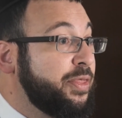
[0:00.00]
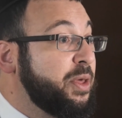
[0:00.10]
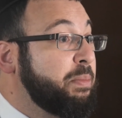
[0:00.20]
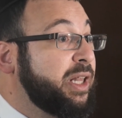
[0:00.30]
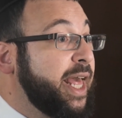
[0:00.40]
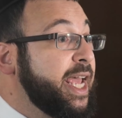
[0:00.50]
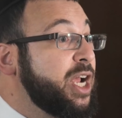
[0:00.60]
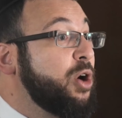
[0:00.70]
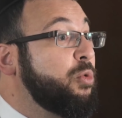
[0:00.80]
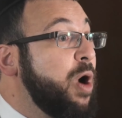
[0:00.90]
The plague
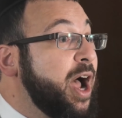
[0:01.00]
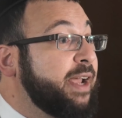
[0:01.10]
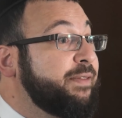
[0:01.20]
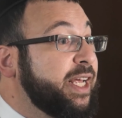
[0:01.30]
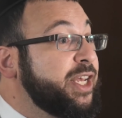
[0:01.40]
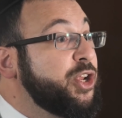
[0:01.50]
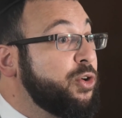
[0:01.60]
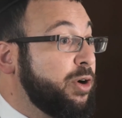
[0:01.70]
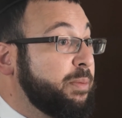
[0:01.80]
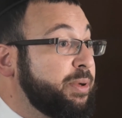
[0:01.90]
arrived in
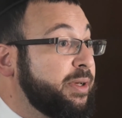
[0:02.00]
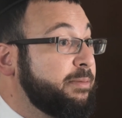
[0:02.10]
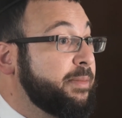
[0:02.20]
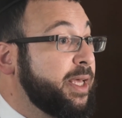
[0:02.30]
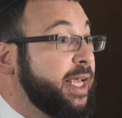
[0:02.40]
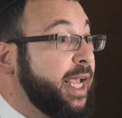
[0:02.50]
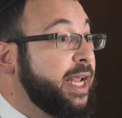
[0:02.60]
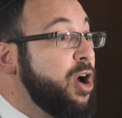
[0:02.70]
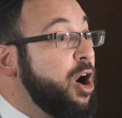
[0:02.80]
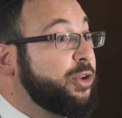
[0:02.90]
Europe
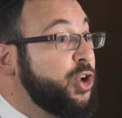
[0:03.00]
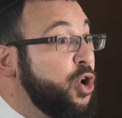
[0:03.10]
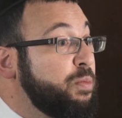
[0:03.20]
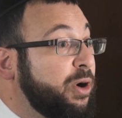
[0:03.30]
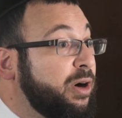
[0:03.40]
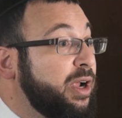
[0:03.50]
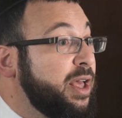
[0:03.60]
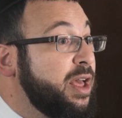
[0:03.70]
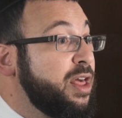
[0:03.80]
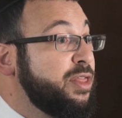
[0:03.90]
in October
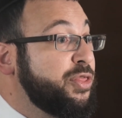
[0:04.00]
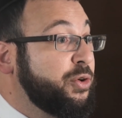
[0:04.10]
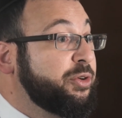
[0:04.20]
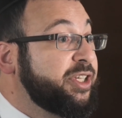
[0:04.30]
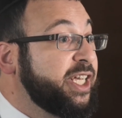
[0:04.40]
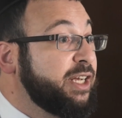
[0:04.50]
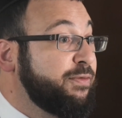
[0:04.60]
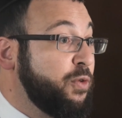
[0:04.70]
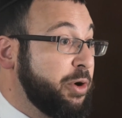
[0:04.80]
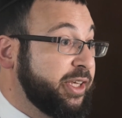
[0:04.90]

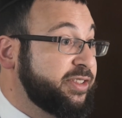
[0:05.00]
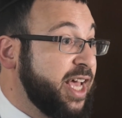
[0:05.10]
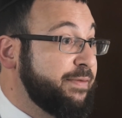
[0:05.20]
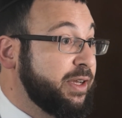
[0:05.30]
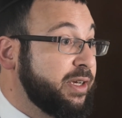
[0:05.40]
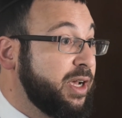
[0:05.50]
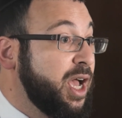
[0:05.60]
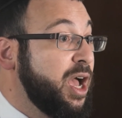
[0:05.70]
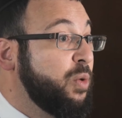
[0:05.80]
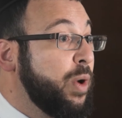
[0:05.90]
1347,
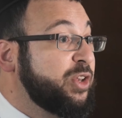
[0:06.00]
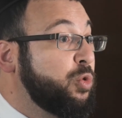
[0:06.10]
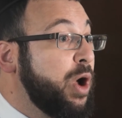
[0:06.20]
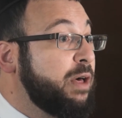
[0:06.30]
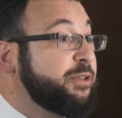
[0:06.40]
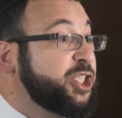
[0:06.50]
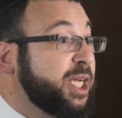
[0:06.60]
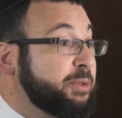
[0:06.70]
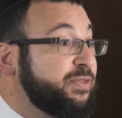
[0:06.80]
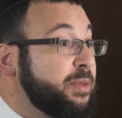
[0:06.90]
when 12
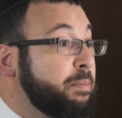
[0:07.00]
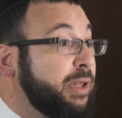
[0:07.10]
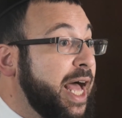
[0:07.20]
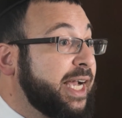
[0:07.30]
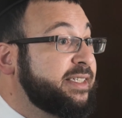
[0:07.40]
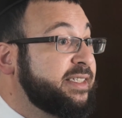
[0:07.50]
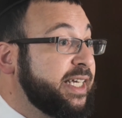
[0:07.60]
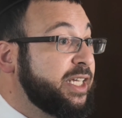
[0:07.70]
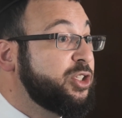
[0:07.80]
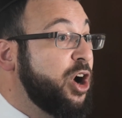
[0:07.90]
ships from the Black
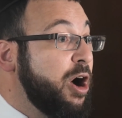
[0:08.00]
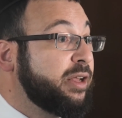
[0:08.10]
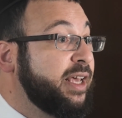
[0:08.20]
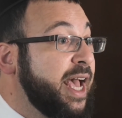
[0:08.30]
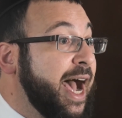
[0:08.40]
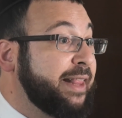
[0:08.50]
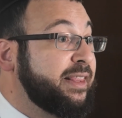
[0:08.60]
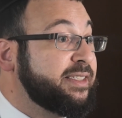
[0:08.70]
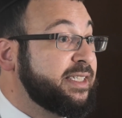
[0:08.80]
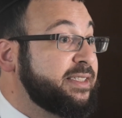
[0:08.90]
Sea docked at
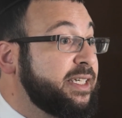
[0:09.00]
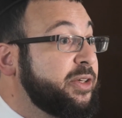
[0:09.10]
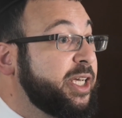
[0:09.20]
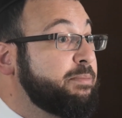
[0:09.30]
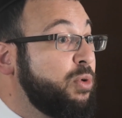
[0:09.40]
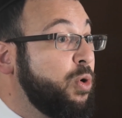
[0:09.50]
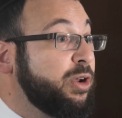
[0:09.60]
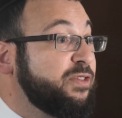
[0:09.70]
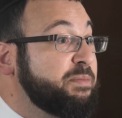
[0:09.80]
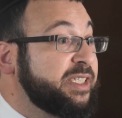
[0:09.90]
the Sicilian port
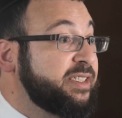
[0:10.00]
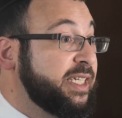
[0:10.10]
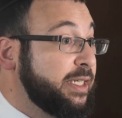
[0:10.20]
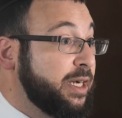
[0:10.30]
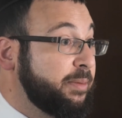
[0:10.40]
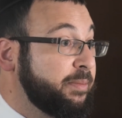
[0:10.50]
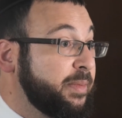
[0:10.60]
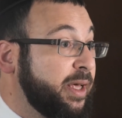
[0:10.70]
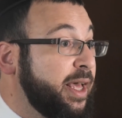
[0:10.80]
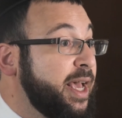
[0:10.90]
of Messina.
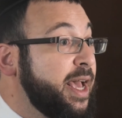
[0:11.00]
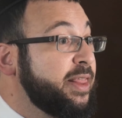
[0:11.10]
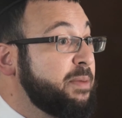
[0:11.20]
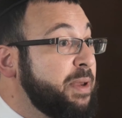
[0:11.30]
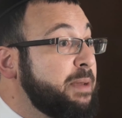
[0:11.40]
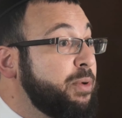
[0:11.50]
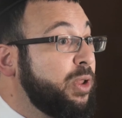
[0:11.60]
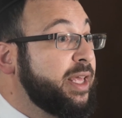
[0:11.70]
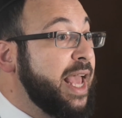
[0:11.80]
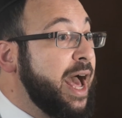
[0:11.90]
The
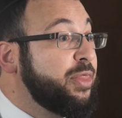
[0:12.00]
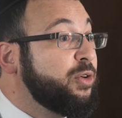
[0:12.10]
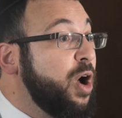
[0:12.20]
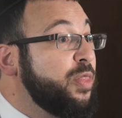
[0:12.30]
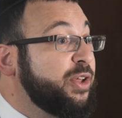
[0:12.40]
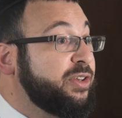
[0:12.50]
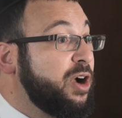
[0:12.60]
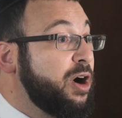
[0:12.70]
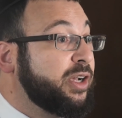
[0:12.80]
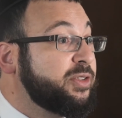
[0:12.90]
people gathered on the
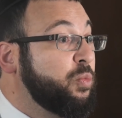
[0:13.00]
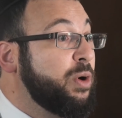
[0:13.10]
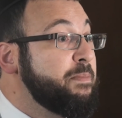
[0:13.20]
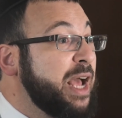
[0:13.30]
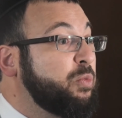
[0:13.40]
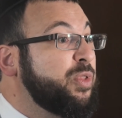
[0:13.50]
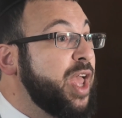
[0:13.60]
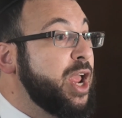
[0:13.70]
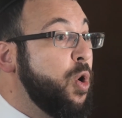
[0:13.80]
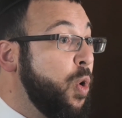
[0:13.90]
docks were met with
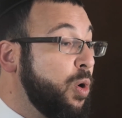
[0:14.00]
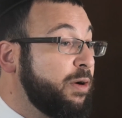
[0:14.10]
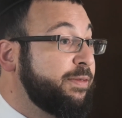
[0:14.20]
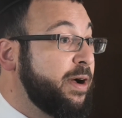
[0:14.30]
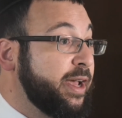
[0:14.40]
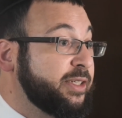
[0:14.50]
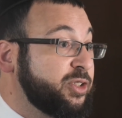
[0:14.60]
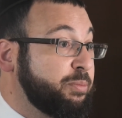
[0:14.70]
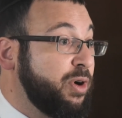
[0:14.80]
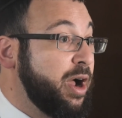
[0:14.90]
a horrifying
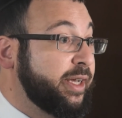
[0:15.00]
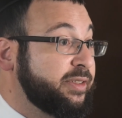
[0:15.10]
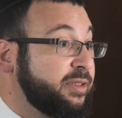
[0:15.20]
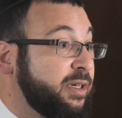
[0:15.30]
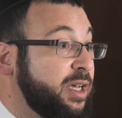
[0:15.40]
surprise.